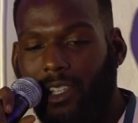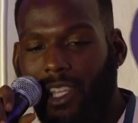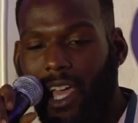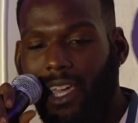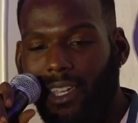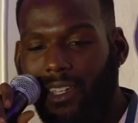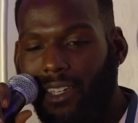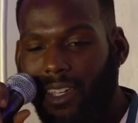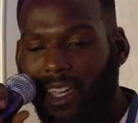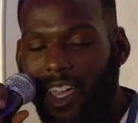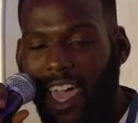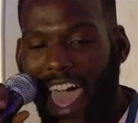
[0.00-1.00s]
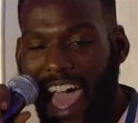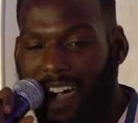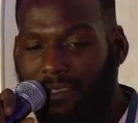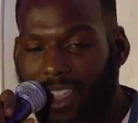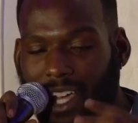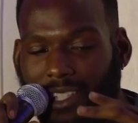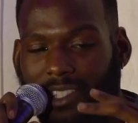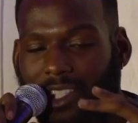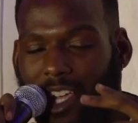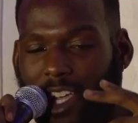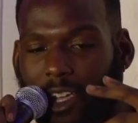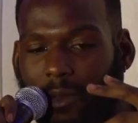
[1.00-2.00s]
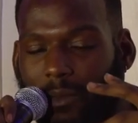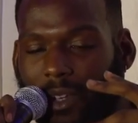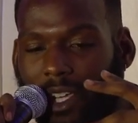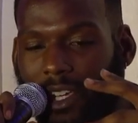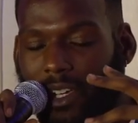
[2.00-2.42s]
like have that same